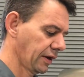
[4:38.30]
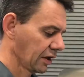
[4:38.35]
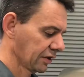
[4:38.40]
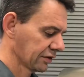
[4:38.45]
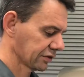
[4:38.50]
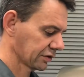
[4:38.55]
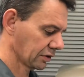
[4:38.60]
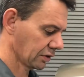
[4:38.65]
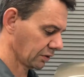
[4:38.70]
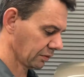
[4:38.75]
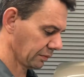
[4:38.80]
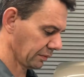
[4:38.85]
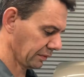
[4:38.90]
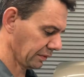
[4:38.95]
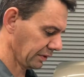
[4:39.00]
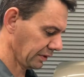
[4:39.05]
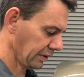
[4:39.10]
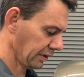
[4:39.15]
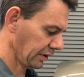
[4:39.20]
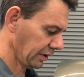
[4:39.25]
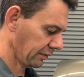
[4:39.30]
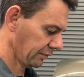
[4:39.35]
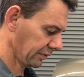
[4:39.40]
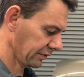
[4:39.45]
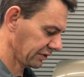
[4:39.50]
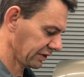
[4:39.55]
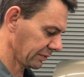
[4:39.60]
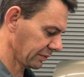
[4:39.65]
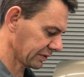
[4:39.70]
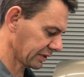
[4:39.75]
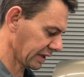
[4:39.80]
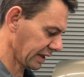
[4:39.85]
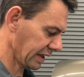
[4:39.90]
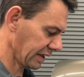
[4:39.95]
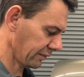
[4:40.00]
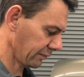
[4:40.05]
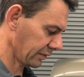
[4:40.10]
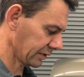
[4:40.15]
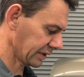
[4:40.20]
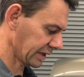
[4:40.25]
So let's see what
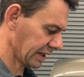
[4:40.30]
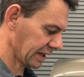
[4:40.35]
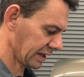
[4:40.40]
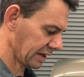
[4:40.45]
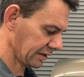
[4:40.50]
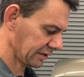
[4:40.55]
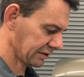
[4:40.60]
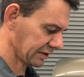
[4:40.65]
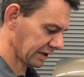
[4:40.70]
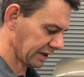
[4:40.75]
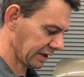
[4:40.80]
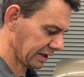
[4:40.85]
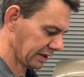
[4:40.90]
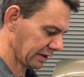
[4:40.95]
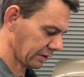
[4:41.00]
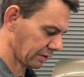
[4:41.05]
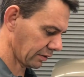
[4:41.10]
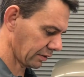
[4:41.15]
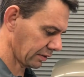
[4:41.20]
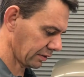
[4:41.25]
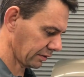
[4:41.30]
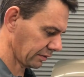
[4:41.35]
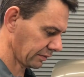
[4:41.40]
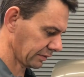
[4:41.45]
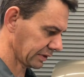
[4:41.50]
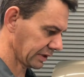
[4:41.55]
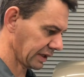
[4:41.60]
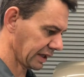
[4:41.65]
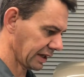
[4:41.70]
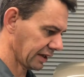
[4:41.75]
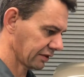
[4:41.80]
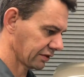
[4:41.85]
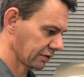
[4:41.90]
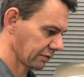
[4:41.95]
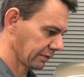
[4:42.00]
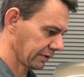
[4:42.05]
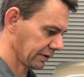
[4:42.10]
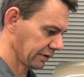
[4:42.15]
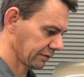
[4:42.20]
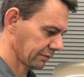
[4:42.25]
they say here, what the
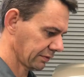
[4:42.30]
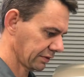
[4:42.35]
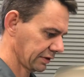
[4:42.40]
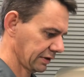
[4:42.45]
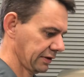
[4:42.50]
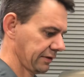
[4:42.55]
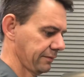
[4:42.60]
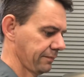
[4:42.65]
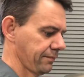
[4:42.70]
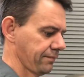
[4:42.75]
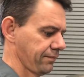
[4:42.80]
answer is. We'll see.